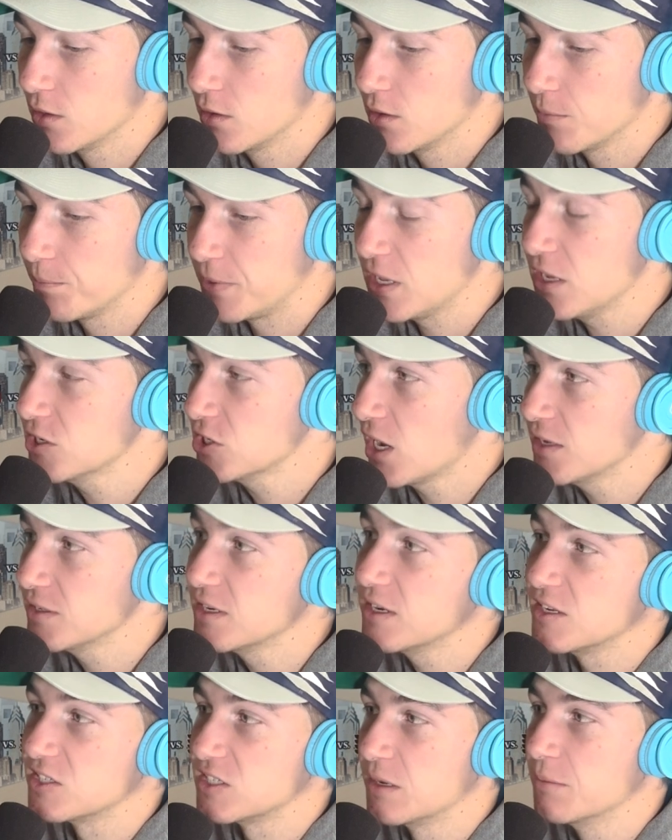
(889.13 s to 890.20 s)
Bijan's
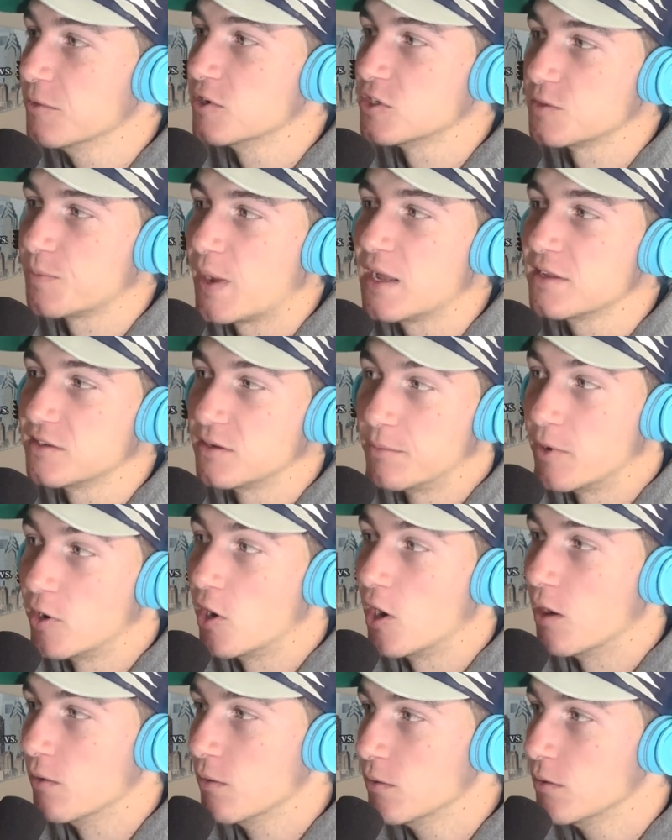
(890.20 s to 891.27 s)
in a similar spot to
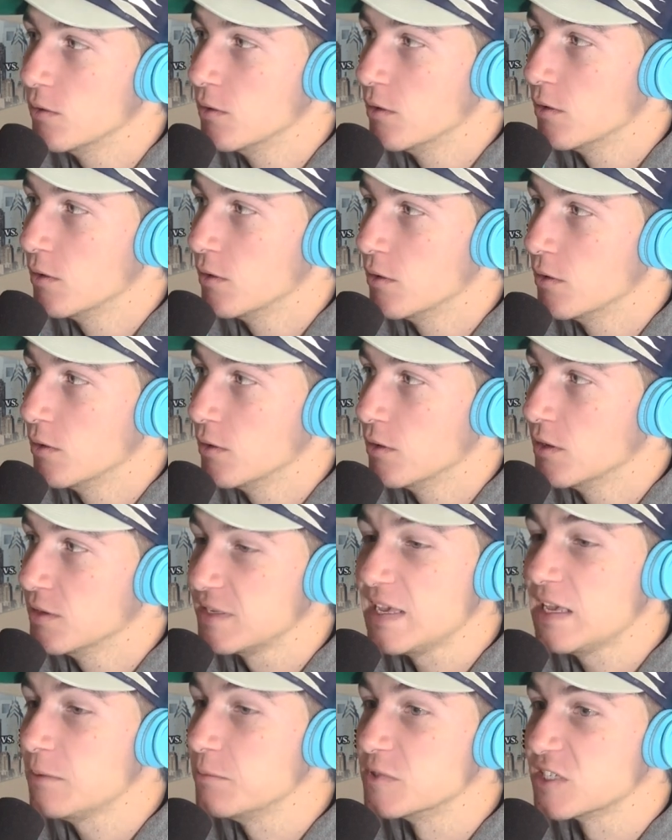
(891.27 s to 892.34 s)
Burrow.
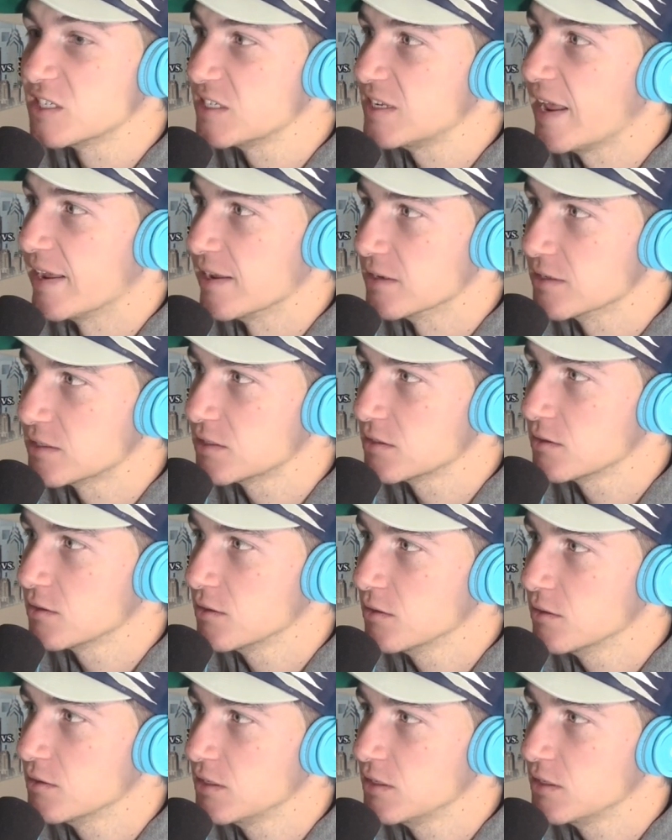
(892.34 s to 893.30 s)
Team stinks.